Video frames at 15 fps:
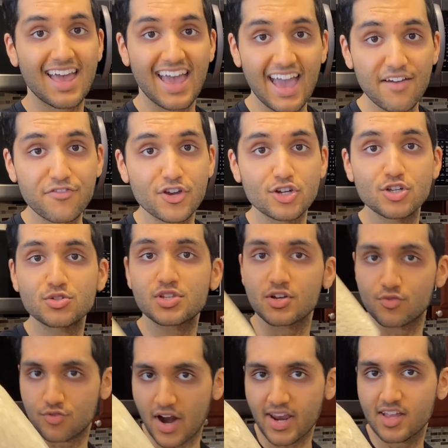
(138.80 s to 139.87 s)
If you're using
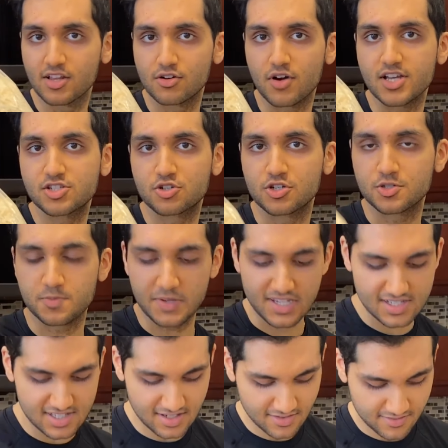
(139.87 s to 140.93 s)
regular Rice
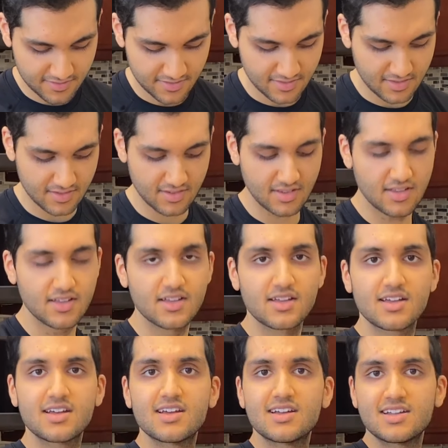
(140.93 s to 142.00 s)
Krispies,
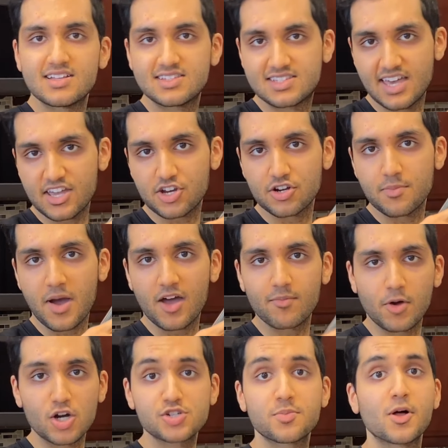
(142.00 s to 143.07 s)
take your amount of
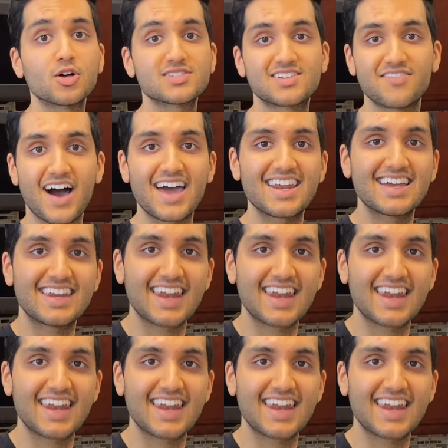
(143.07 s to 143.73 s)
marshmallows, divide it in